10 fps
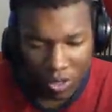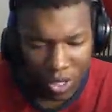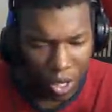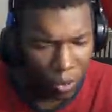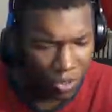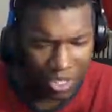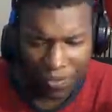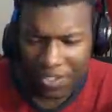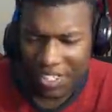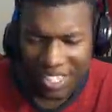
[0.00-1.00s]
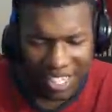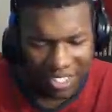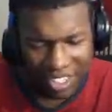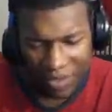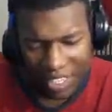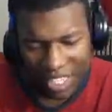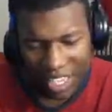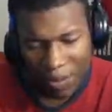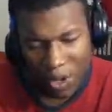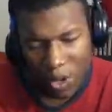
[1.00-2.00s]
you know, with different skins and stuff like
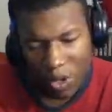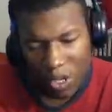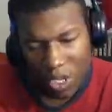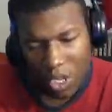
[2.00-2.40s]
that, bro.